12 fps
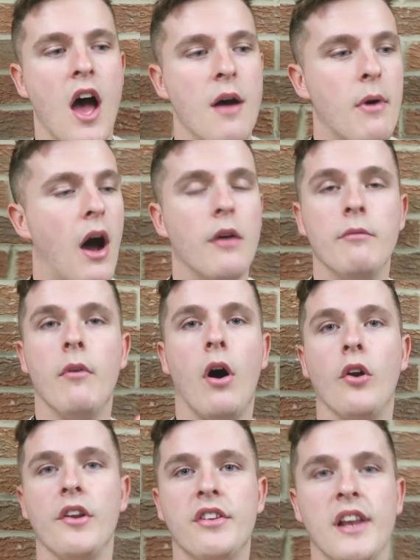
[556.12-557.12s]
Um, I'm
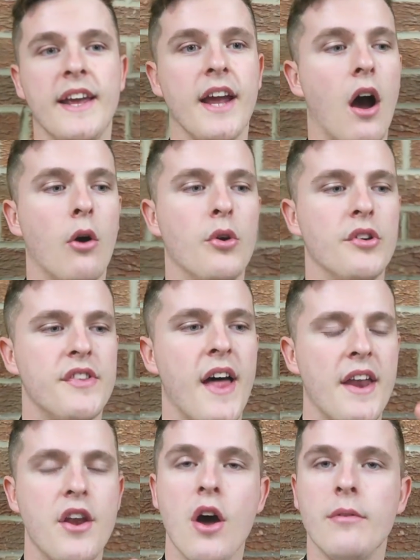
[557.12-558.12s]
honestly, I was
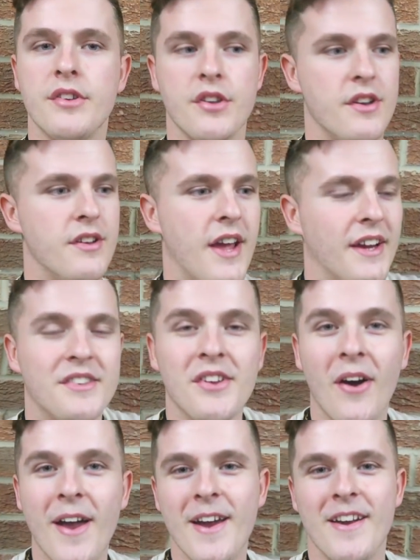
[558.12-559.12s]
that nervous and
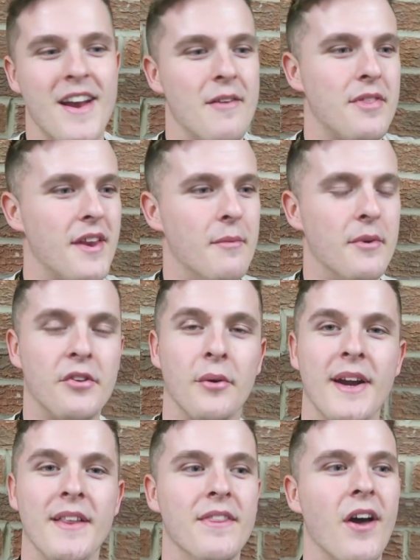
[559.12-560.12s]
excited and everything in
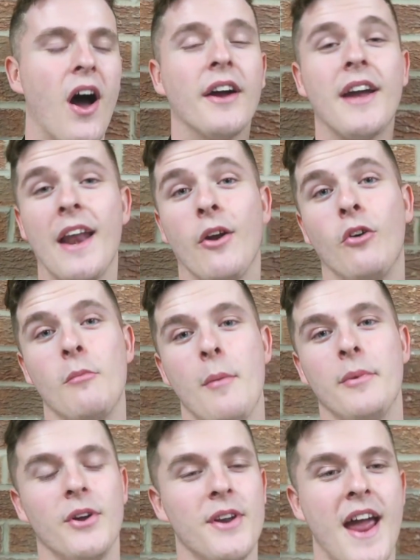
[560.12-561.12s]
between that I cannot
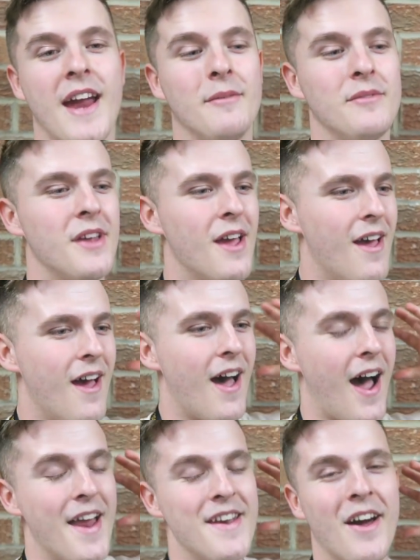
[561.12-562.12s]
remember your names,
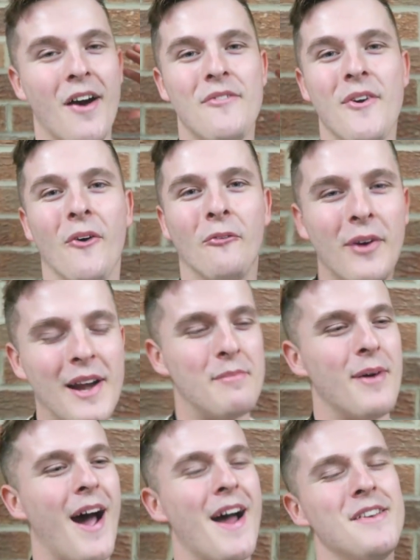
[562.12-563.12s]
and I feel really
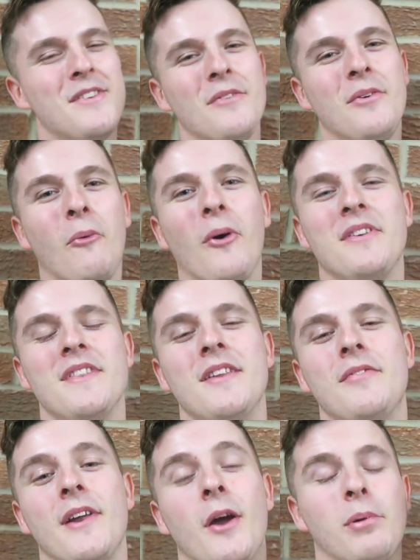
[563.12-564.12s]
bad. So if you're watching
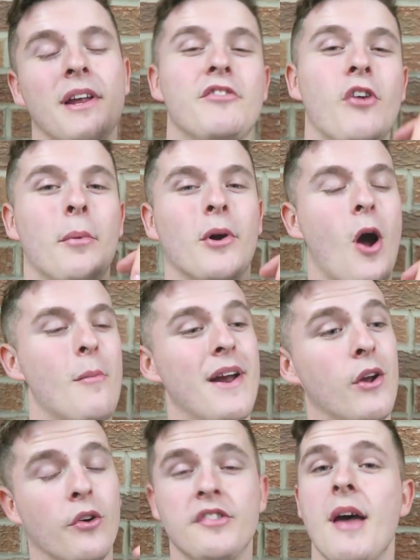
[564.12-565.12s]
this video, please drop a
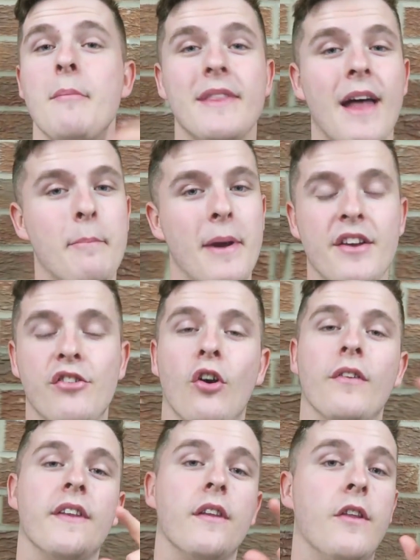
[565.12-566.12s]
comment or send me that picture
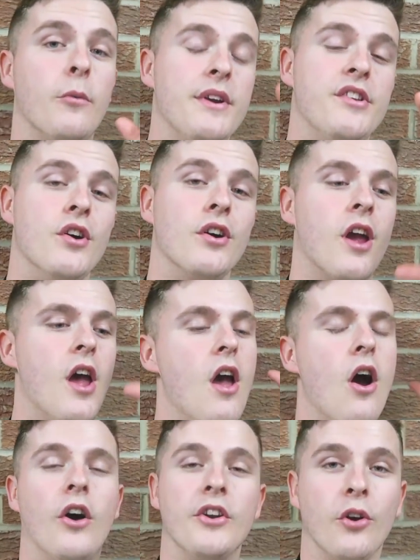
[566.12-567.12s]
on that we took
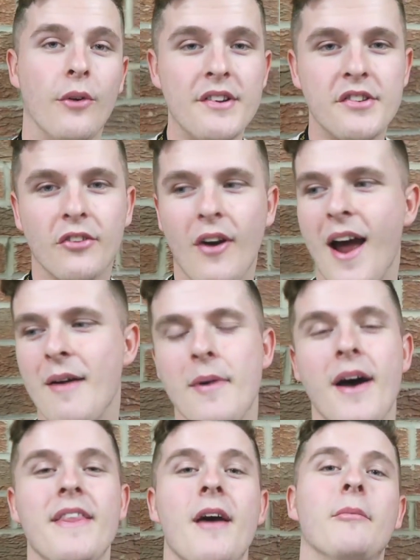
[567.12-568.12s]
on your Instagram,
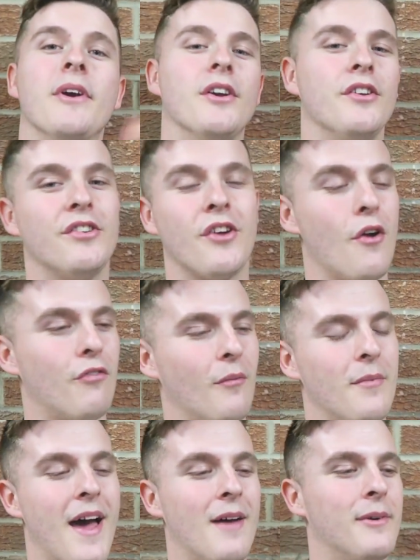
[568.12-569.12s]
and then we can just go
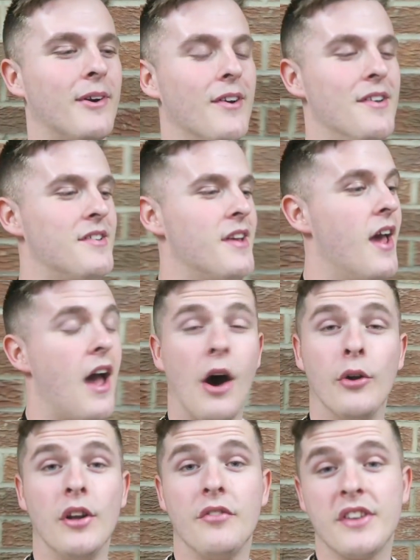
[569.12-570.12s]
from there because
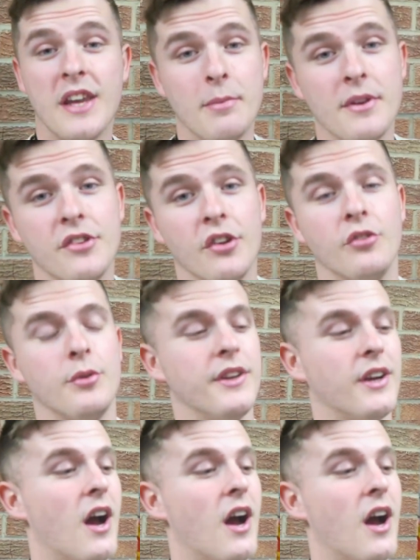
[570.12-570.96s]
I would love to keep in touch with you